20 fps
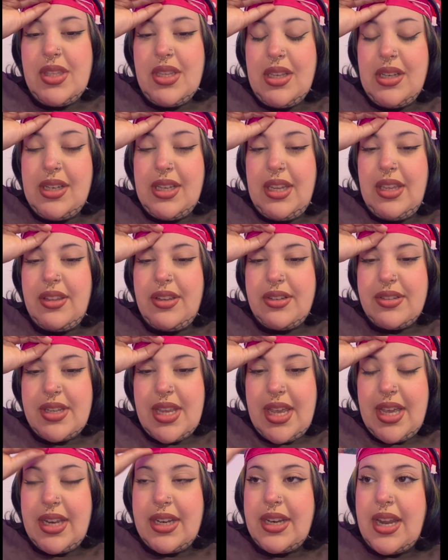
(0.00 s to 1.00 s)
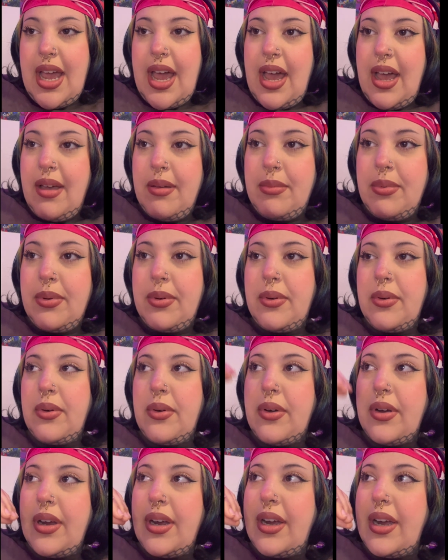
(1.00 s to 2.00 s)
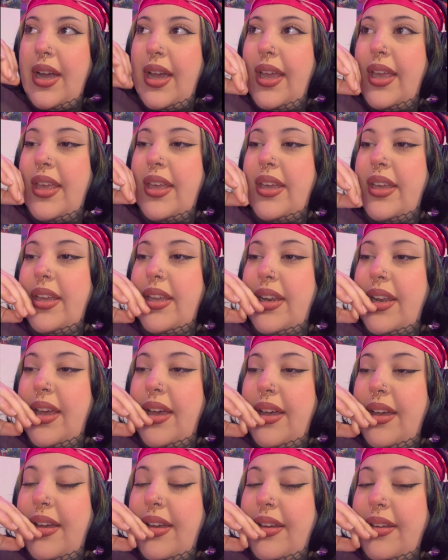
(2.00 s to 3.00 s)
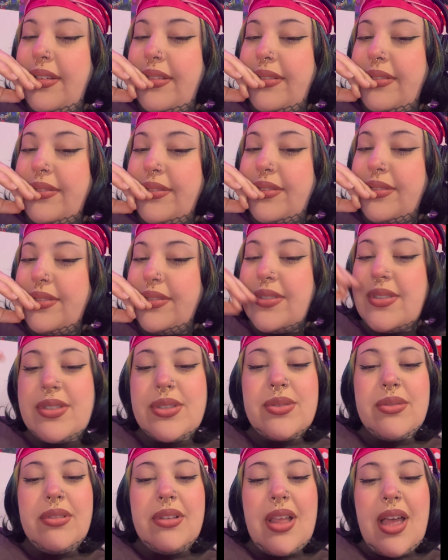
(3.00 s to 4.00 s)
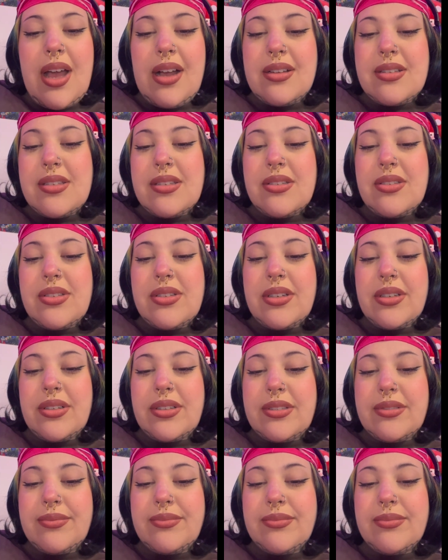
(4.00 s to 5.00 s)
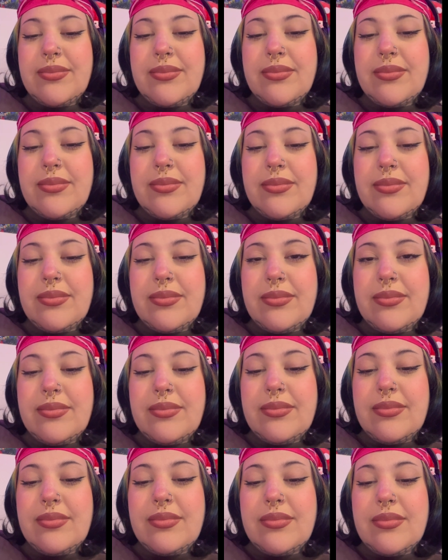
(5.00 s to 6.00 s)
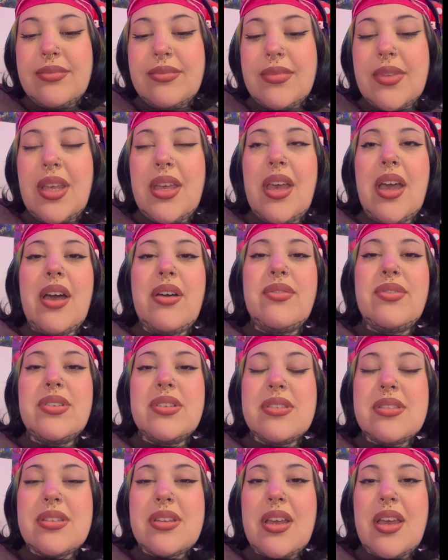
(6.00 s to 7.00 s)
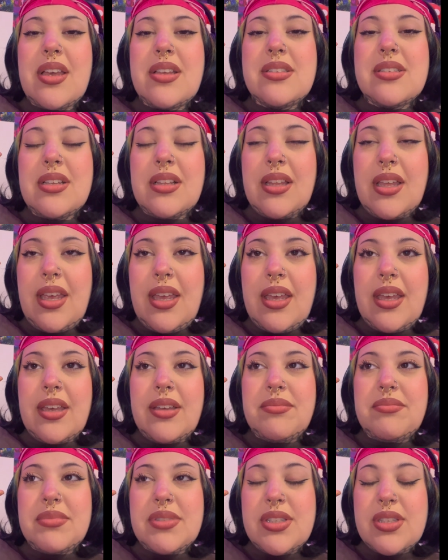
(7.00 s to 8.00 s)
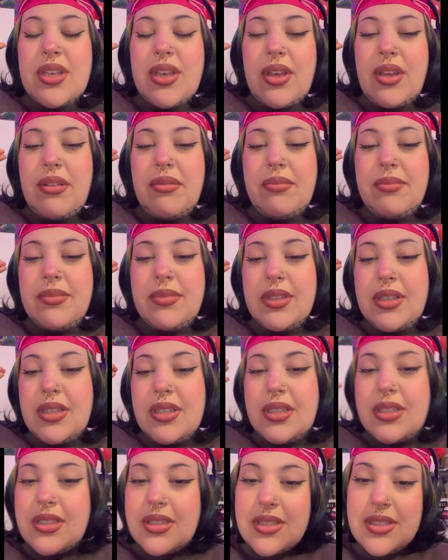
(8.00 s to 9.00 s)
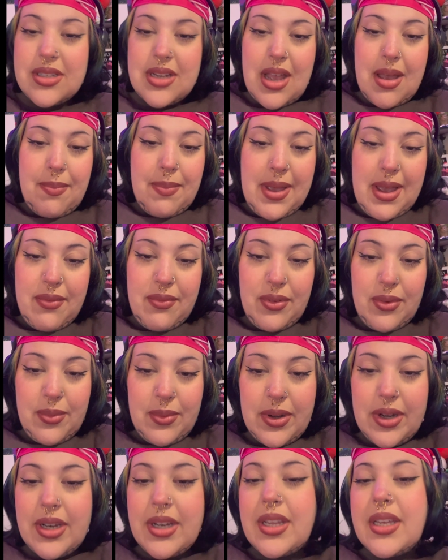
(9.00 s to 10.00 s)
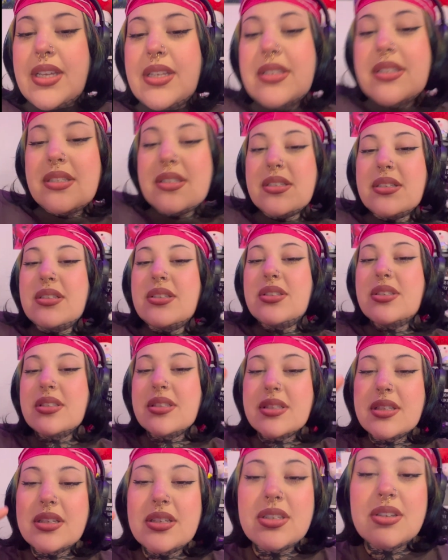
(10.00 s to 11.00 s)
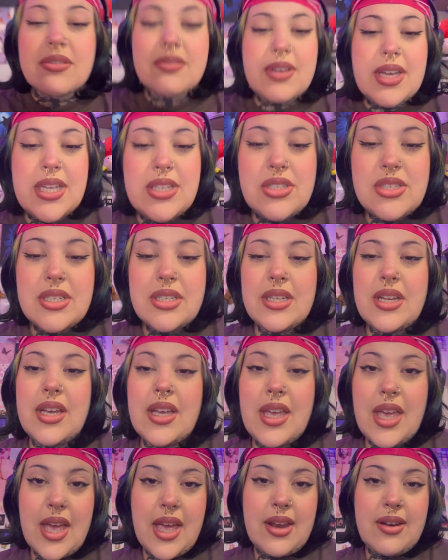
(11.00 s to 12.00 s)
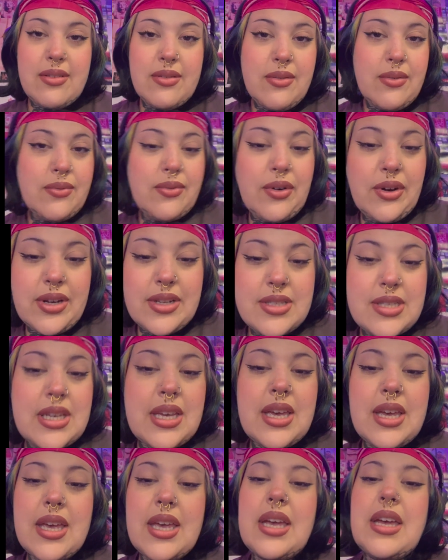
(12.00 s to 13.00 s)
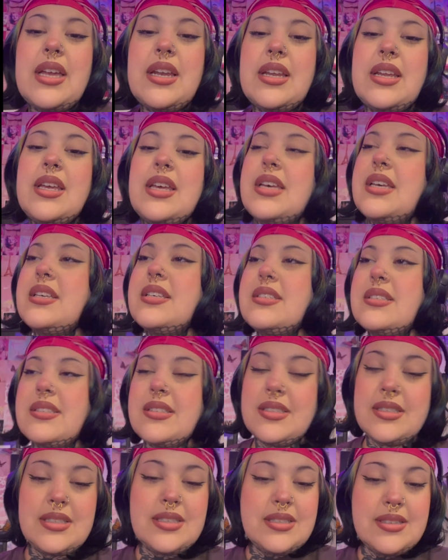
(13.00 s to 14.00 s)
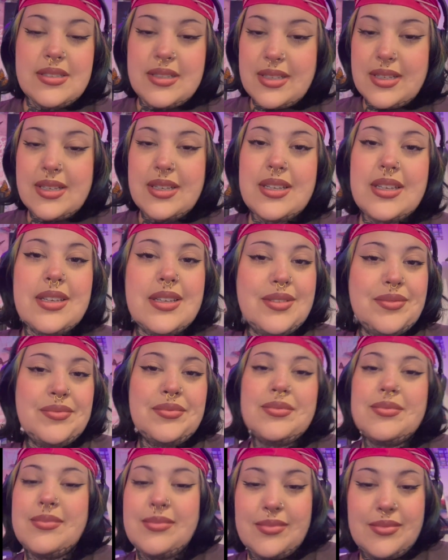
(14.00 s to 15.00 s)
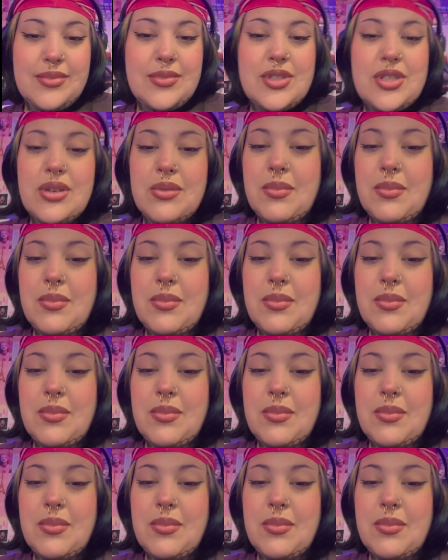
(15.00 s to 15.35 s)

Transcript: either take a nap or I could just relax and chill. Yeah, it feels nice. I like it. It's good. It's not bad for what it is. It's just the duration, again, for it to kick in is too